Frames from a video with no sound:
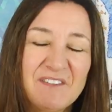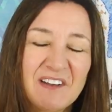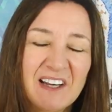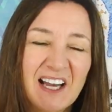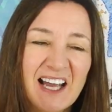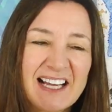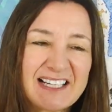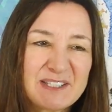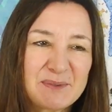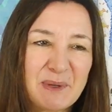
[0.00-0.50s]
you
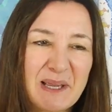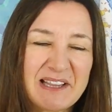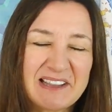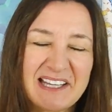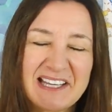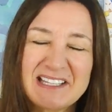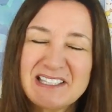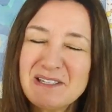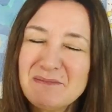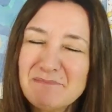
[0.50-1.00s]
like sweet
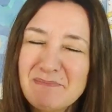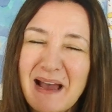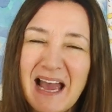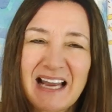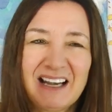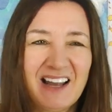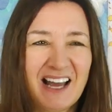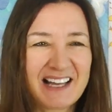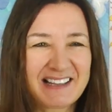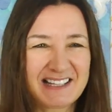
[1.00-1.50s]
things, you
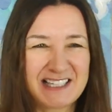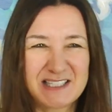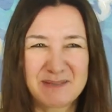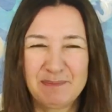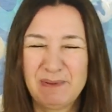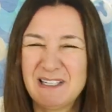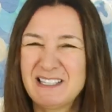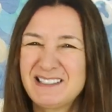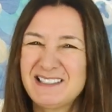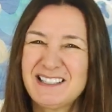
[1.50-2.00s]
may like this,
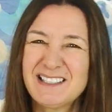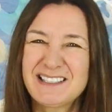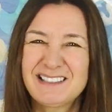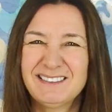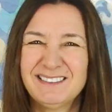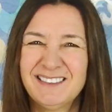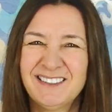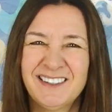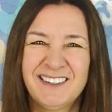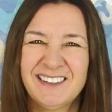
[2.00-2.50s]
but it's just,
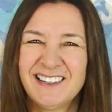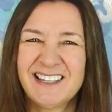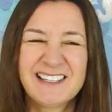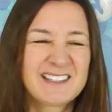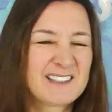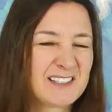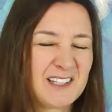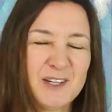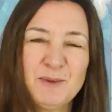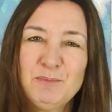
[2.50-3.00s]

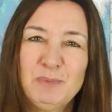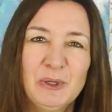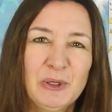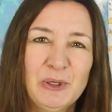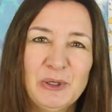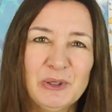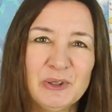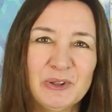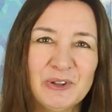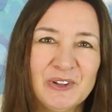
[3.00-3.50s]
it's too
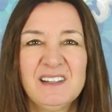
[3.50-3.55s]
blue.